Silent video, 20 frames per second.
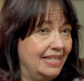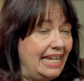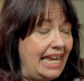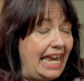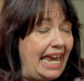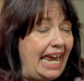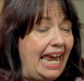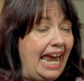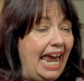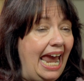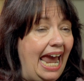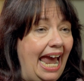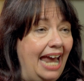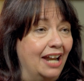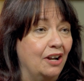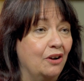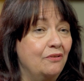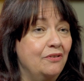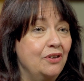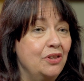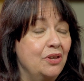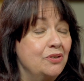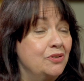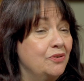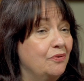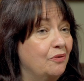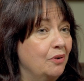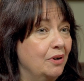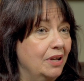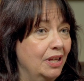and over
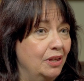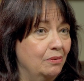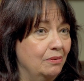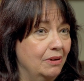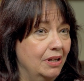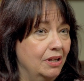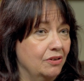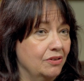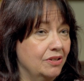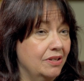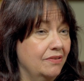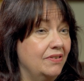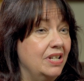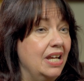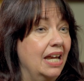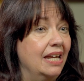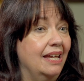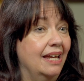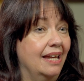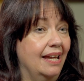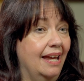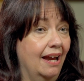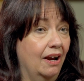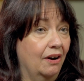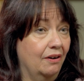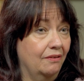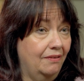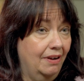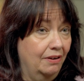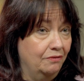those 43 years of taking
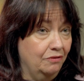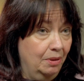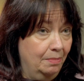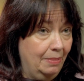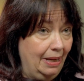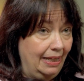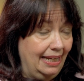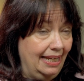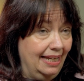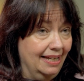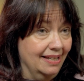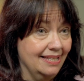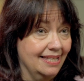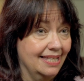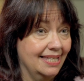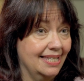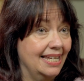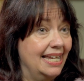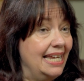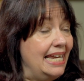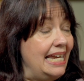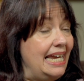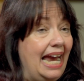care of everybody else,